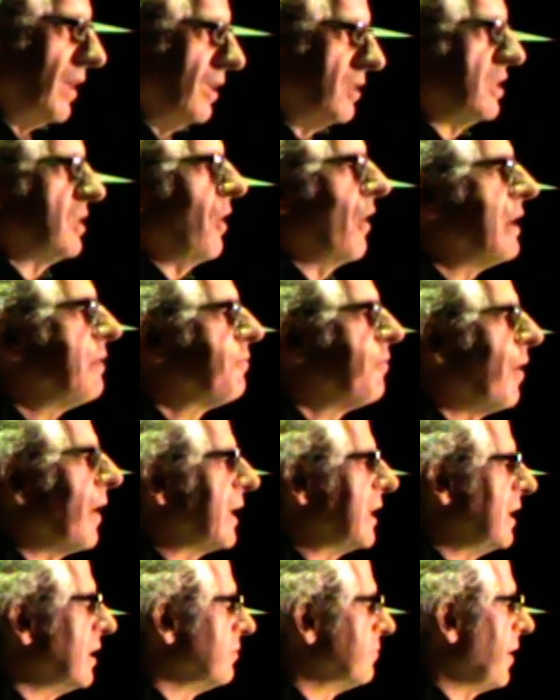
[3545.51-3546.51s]
a
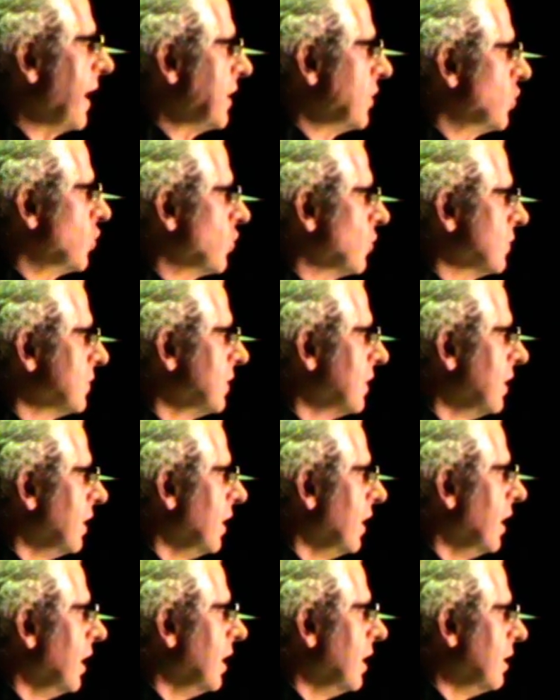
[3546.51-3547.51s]
sci-fi convention,
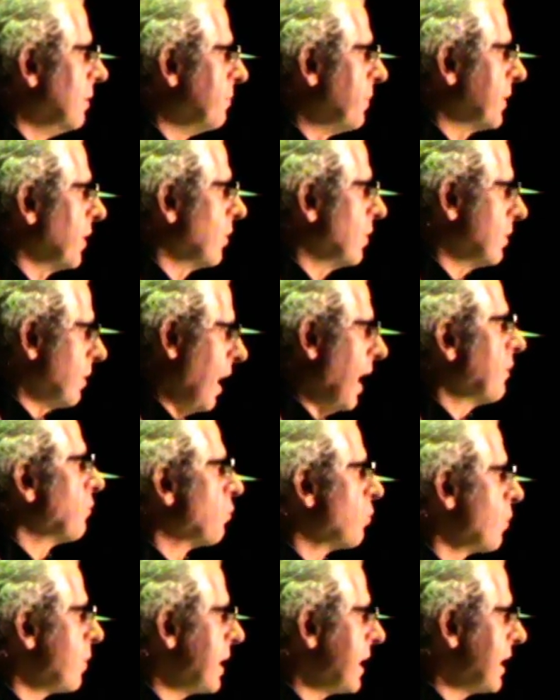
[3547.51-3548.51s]
but
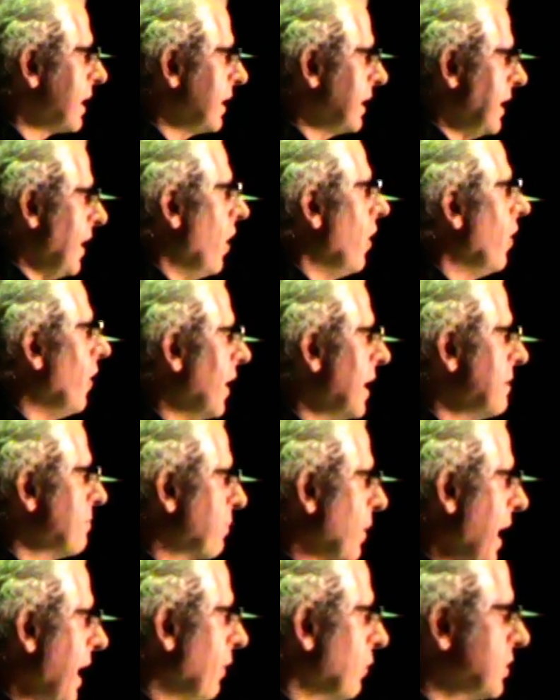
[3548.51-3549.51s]
a really
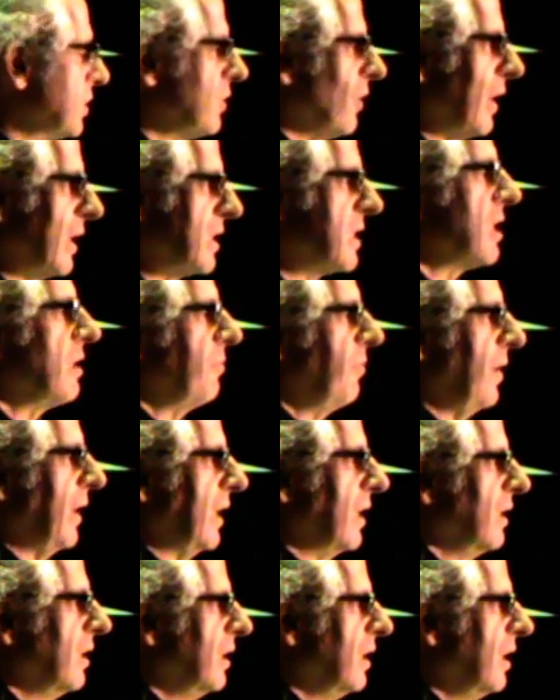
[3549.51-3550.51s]
highbrow
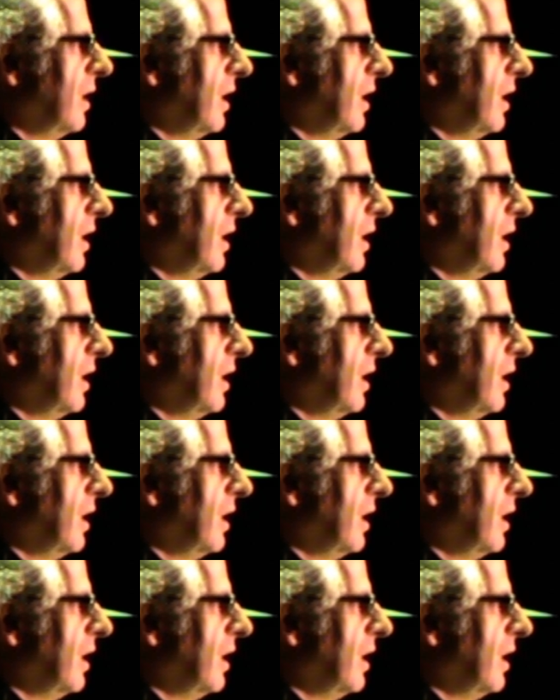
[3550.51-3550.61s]
scientific